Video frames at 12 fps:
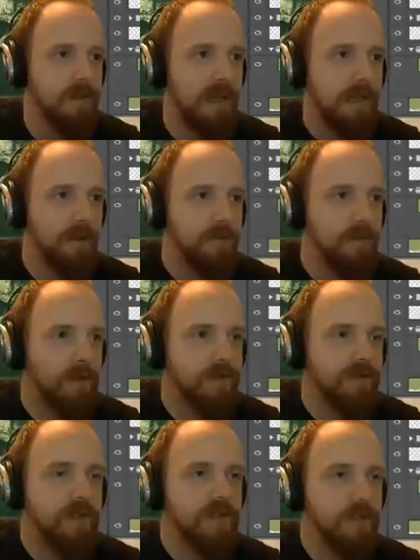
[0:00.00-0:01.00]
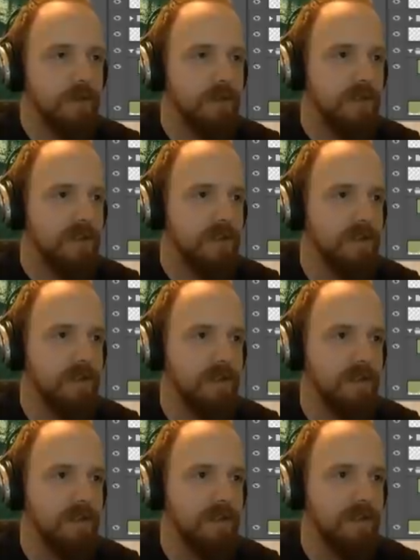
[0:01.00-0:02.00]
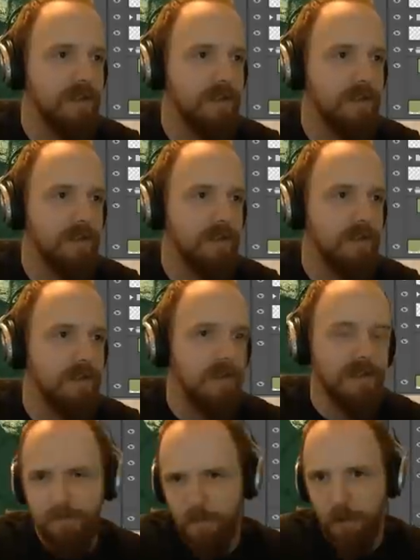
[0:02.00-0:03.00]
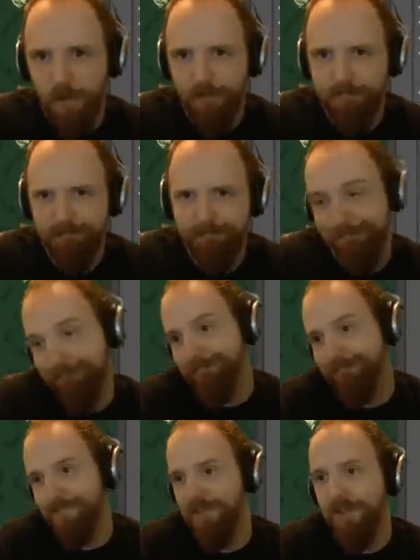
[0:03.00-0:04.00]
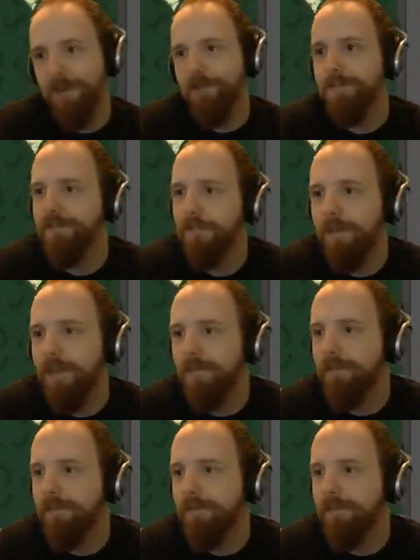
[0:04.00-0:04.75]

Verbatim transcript: However, when I tried to use it, it didn't work. So, here we go.